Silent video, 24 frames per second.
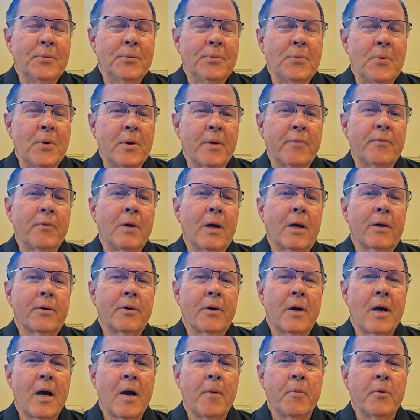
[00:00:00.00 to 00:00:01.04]
one of
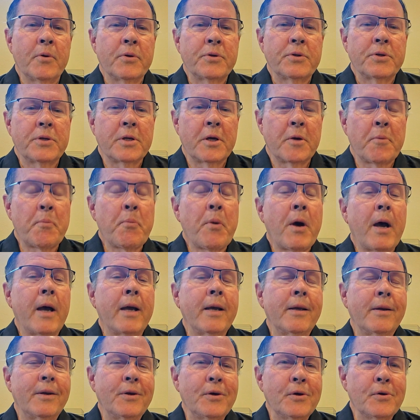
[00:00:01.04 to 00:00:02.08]
Dr. Hammers'
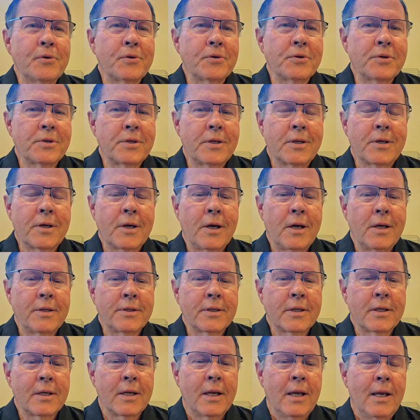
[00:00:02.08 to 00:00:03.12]
pioneers, as he
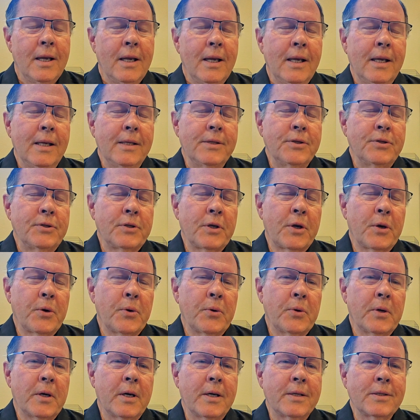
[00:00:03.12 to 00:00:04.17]
calls it.
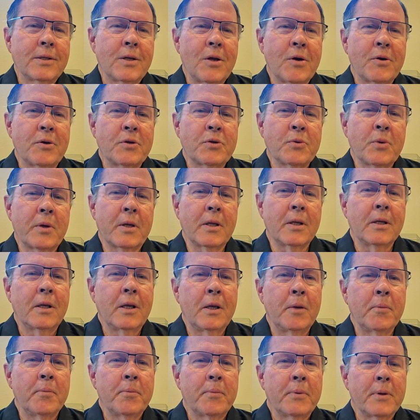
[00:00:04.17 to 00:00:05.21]
So as long as we can
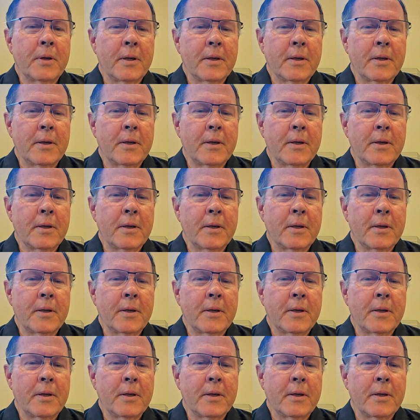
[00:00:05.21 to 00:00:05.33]
keep